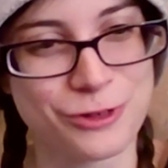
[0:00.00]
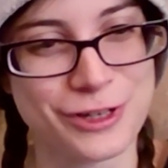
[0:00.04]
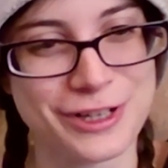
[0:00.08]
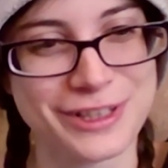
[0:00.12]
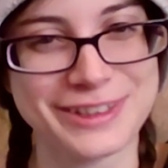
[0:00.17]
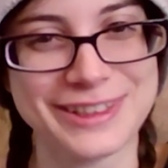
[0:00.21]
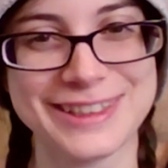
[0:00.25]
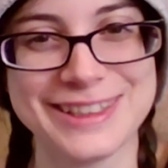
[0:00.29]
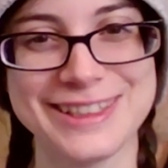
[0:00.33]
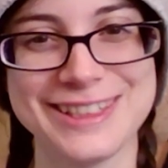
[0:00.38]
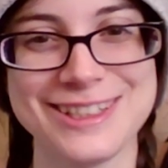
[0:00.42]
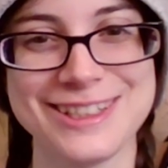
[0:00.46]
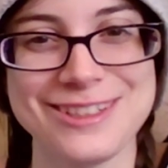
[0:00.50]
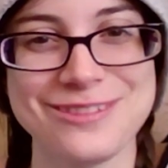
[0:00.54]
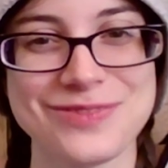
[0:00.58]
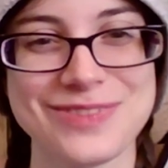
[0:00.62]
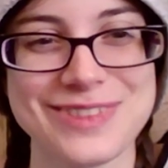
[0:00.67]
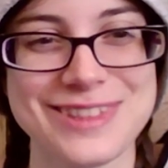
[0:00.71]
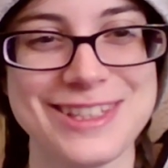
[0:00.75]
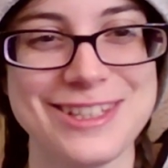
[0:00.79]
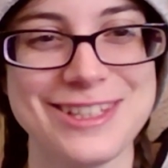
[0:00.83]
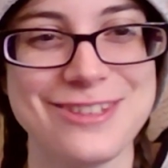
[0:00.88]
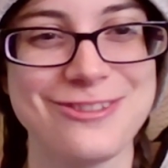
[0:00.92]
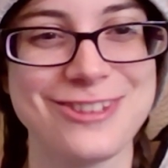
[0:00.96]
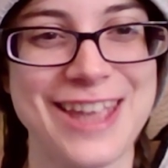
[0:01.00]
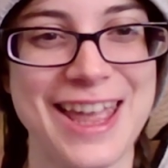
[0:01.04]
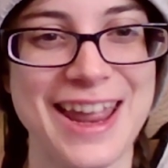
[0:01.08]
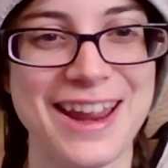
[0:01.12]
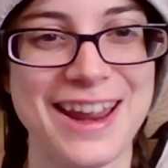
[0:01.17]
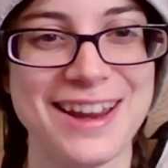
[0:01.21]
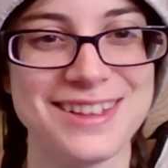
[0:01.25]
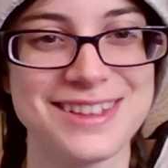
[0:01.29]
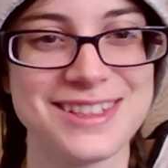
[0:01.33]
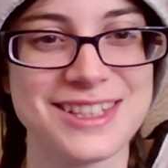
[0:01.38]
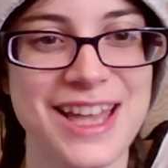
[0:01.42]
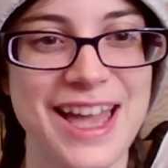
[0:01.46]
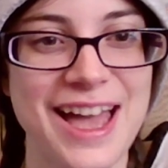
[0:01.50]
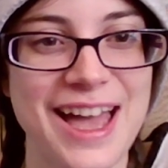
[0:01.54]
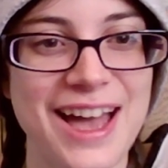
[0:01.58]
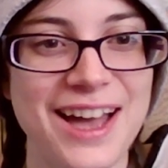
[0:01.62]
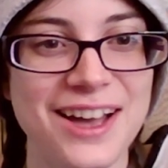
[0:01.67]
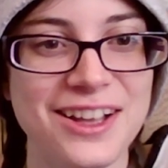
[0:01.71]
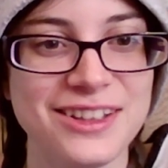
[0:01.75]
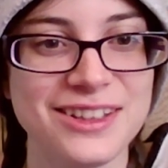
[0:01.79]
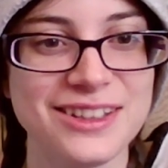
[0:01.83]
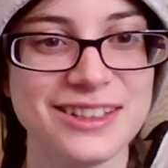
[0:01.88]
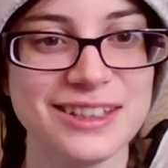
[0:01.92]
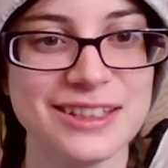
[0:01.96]
Really? You can't
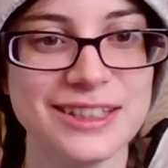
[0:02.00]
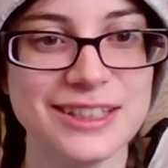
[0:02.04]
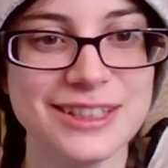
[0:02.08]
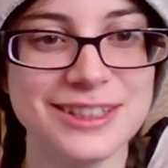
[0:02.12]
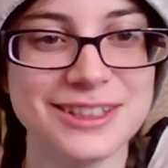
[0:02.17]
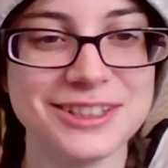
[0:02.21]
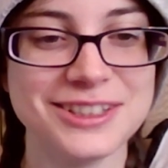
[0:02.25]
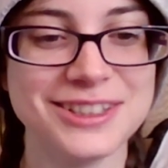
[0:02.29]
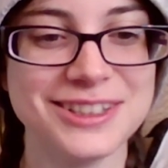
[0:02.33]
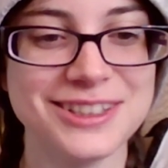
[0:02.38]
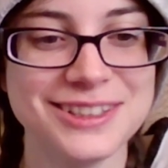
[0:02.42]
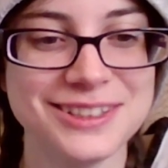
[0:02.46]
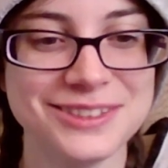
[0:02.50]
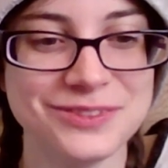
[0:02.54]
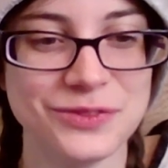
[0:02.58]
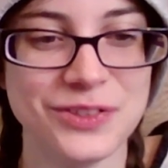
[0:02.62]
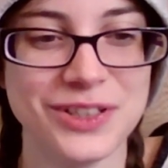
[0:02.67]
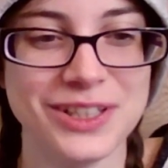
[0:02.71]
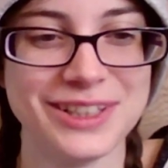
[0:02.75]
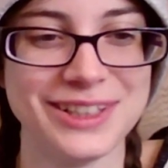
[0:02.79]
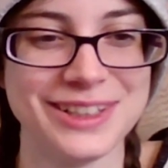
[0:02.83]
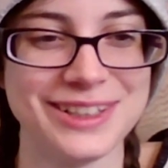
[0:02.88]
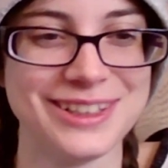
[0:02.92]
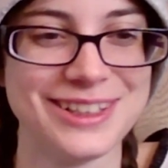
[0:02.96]
tell?